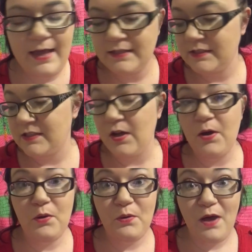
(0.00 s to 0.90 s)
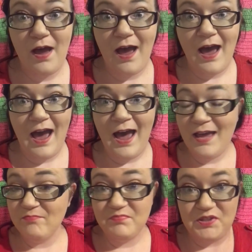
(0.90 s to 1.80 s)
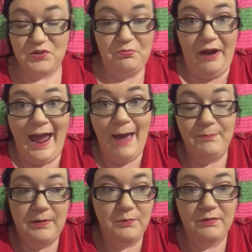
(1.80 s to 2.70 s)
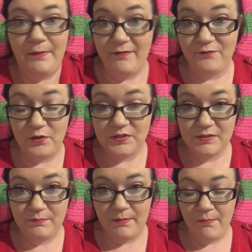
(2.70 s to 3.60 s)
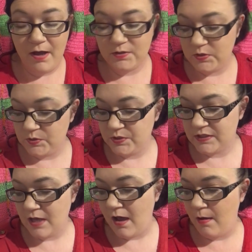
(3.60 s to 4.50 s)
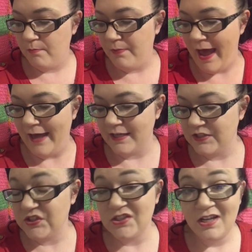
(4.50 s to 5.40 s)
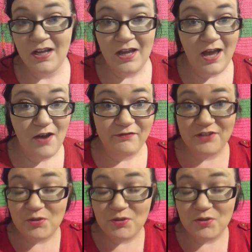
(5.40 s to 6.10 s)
And so I'm super happy with my first mintMONGOOSE package. For